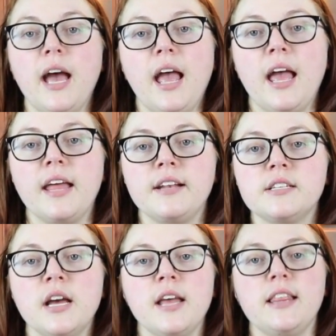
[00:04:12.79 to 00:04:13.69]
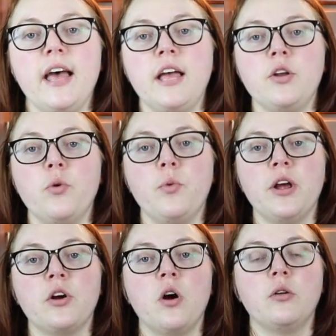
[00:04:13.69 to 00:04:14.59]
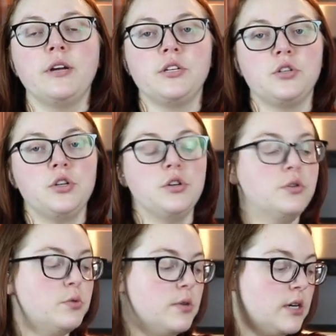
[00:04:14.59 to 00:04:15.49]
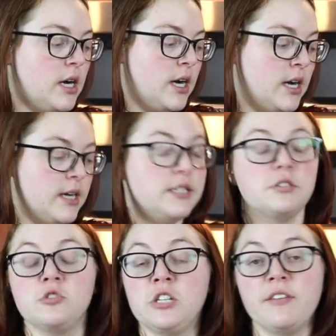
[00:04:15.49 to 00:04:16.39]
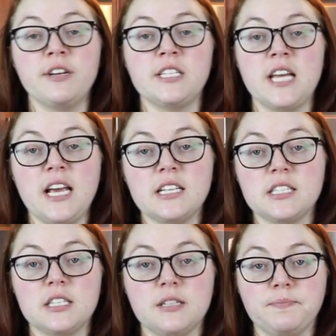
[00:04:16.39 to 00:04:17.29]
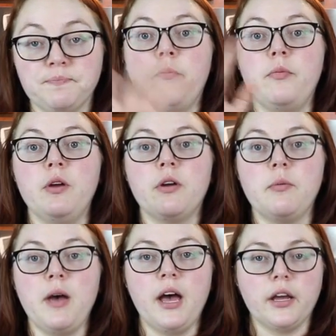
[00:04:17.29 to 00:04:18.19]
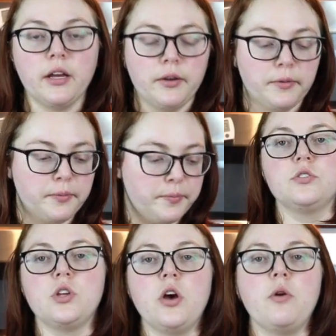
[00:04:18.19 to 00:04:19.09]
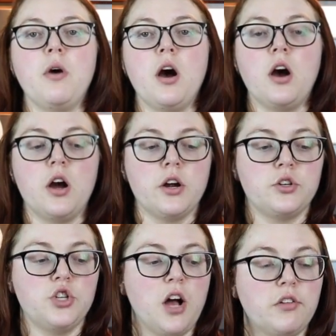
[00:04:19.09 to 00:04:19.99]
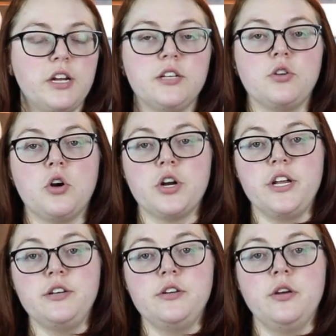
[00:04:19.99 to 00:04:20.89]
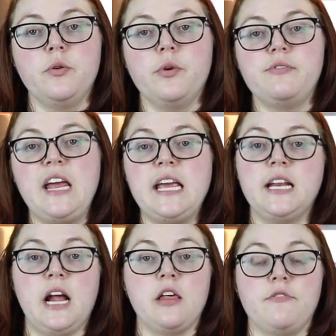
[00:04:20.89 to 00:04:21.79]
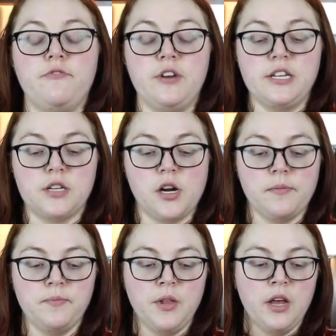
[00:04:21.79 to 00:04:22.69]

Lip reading: And then we are going to give it a taste. Be right back. So our chocolate has hardened. We've taken it out of the freezer.